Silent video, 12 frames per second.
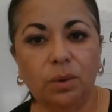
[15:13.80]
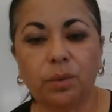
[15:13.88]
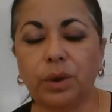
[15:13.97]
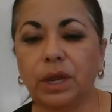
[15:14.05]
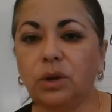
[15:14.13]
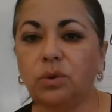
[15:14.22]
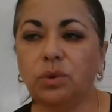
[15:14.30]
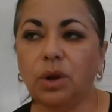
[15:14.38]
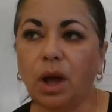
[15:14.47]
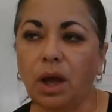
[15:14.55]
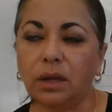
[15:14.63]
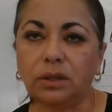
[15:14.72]
We do
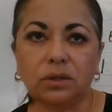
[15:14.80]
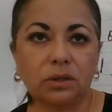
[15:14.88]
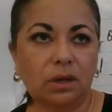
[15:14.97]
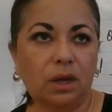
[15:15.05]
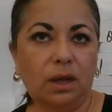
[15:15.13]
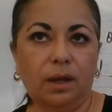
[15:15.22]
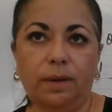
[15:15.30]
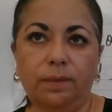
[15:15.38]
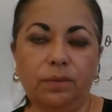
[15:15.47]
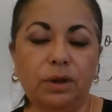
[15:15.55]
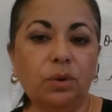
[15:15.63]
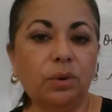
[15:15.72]
not, uh,
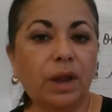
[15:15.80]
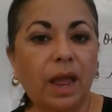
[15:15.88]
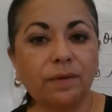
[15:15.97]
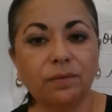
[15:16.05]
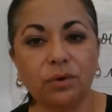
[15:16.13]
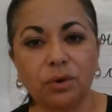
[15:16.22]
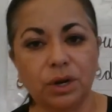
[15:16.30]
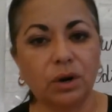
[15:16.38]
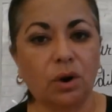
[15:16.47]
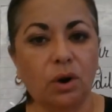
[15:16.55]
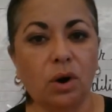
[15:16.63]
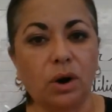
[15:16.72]
we don't have good in
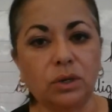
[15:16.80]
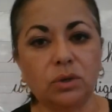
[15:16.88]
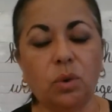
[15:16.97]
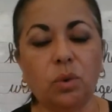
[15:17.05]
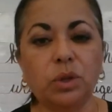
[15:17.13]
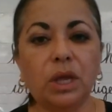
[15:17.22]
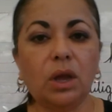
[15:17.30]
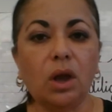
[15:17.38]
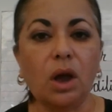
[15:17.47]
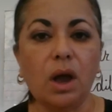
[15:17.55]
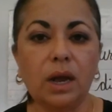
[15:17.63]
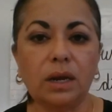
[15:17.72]
our hearts. Only
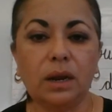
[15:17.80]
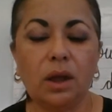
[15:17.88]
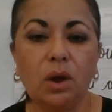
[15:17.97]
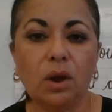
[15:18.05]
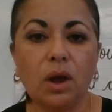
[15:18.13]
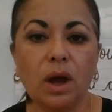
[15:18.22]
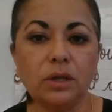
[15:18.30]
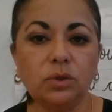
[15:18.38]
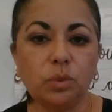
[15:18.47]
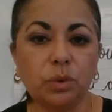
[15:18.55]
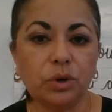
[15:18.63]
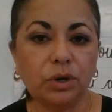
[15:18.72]
God, God's
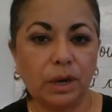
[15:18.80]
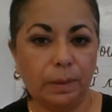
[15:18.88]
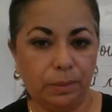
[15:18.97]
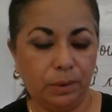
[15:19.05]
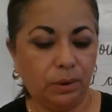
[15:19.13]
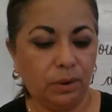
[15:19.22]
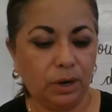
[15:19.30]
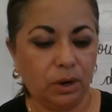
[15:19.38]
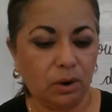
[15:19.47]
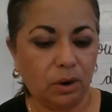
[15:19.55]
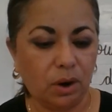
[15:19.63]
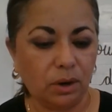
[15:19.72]
word can put good in
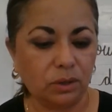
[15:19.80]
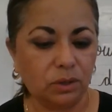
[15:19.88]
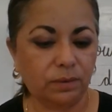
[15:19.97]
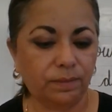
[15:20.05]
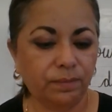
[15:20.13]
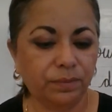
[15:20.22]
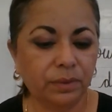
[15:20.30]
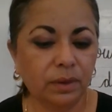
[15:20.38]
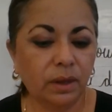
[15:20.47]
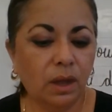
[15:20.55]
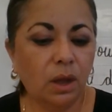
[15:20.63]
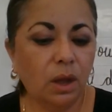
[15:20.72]
our hearts
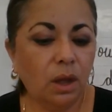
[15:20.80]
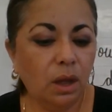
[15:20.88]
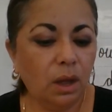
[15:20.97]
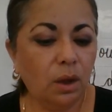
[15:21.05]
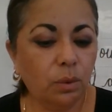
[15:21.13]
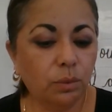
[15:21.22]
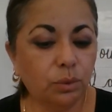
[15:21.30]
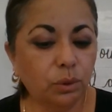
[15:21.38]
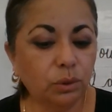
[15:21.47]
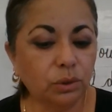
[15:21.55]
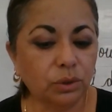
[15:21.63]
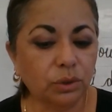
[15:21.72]

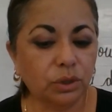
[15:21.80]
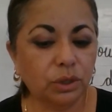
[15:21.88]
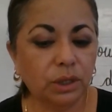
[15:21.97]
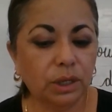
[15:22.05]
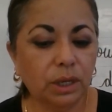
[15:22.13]
rulers,